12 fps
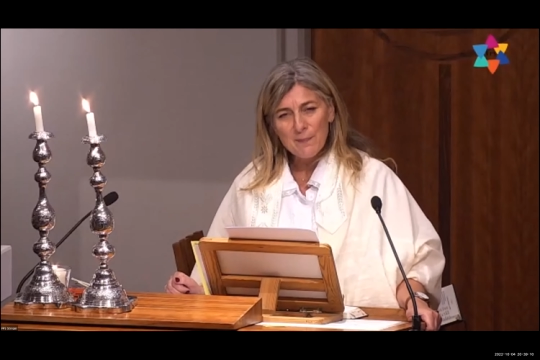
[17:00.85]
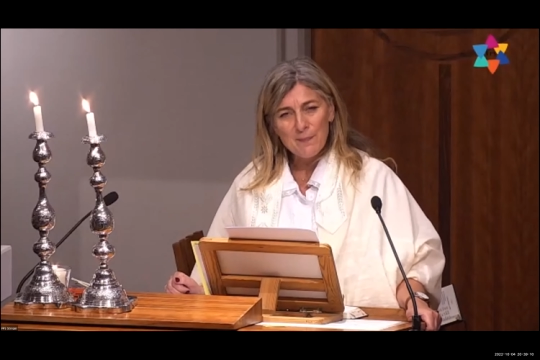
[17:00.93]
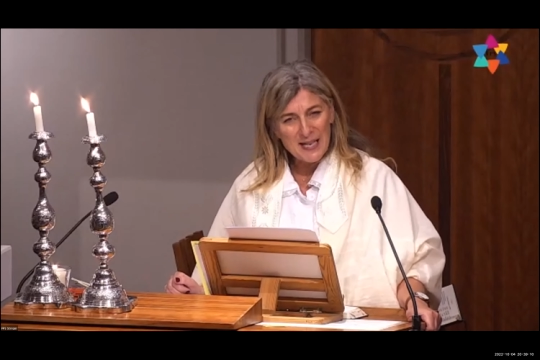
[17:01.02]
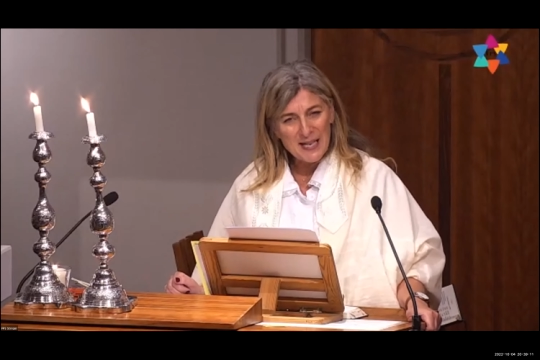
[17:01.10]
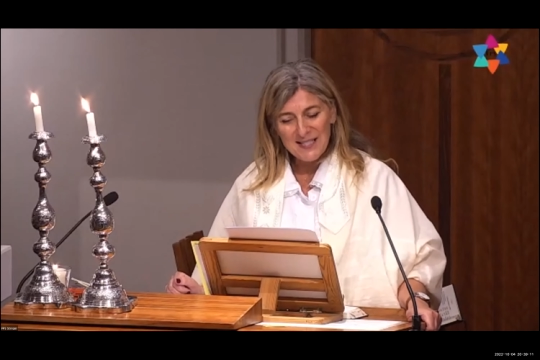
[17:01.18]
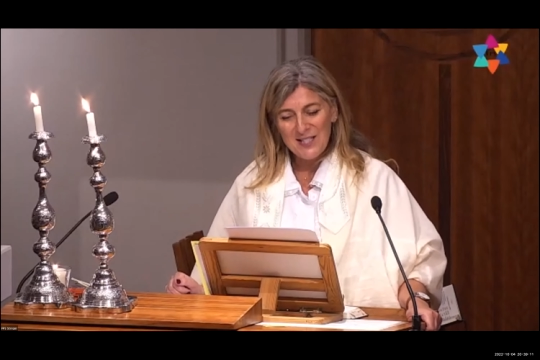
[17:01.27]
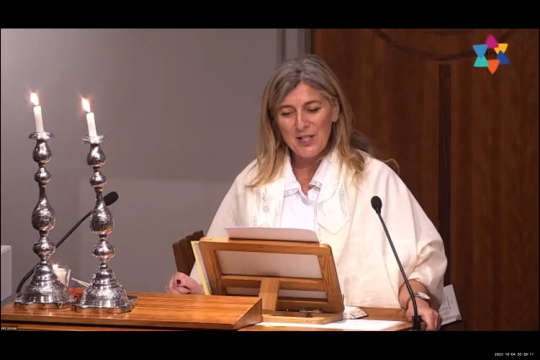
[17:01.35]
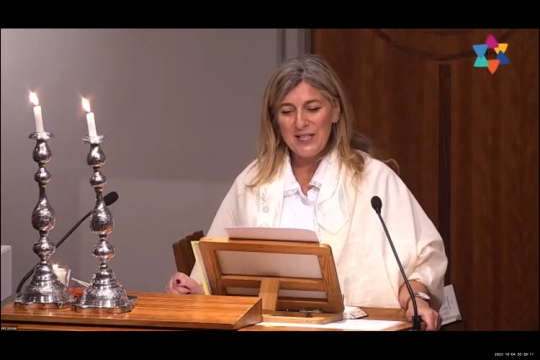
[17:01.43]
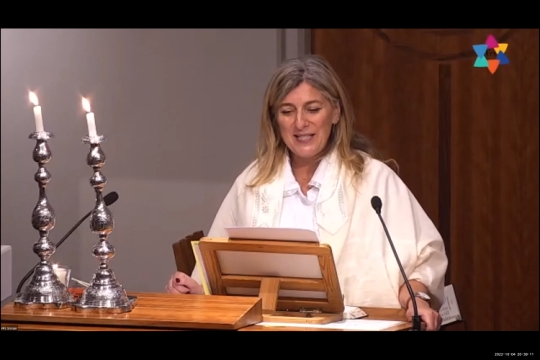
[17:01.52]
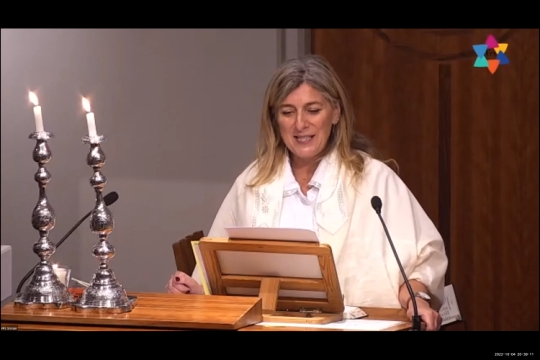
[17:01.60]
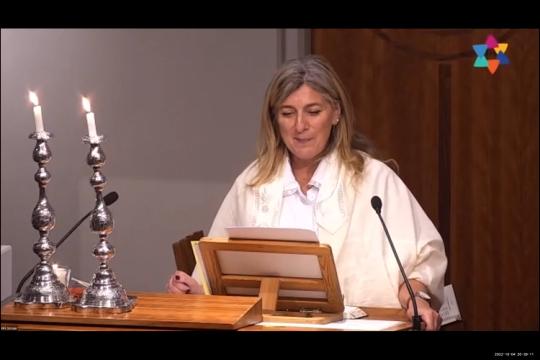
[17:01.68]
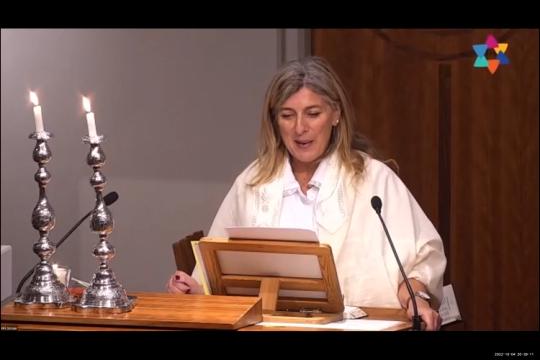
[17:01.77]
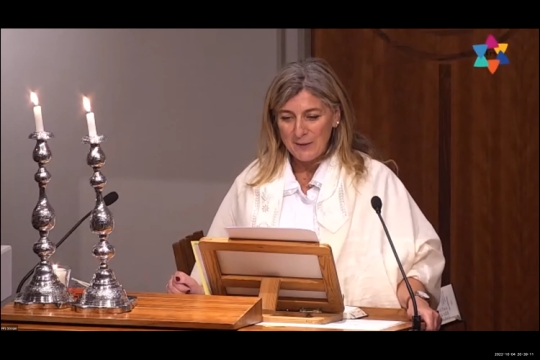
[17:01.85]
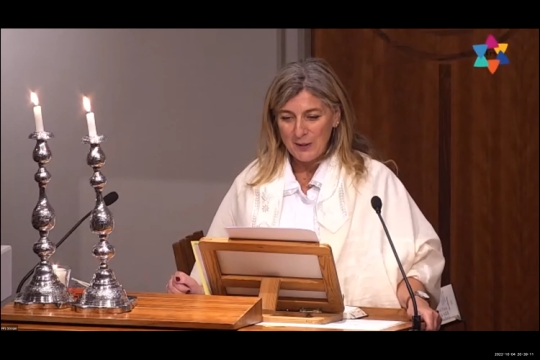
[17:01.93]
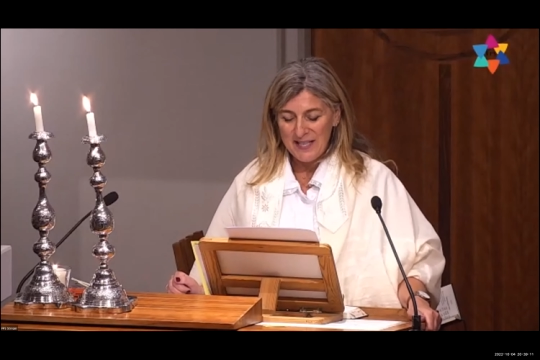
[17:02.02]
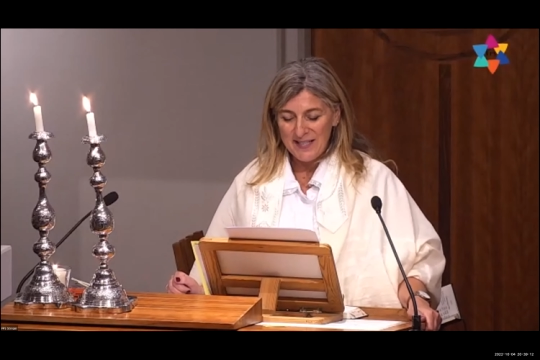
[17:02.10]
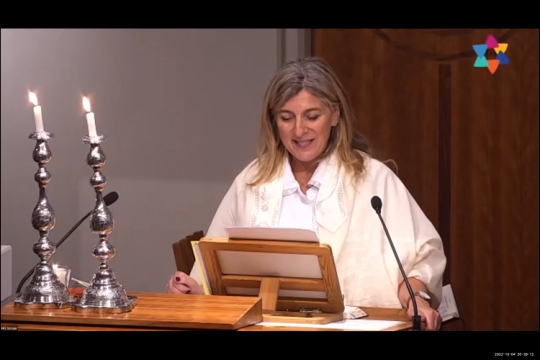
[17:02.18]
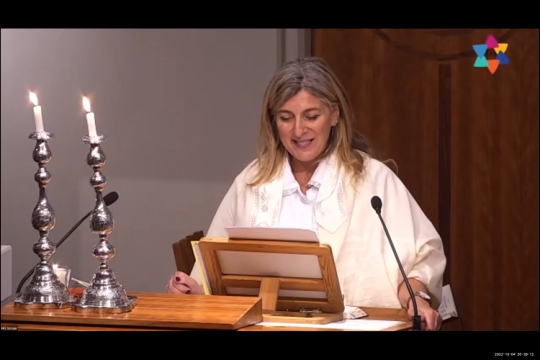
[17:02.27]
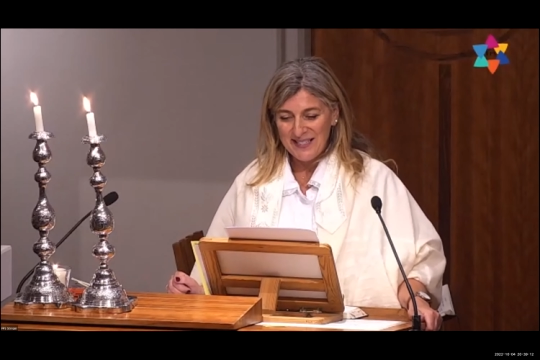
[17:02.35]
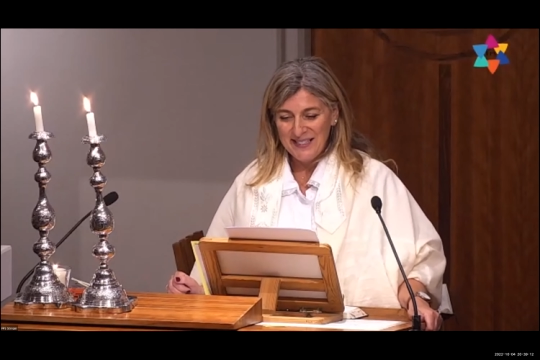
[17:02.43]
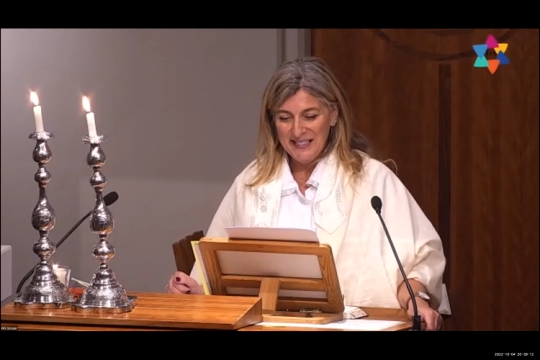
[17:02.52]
messages about it.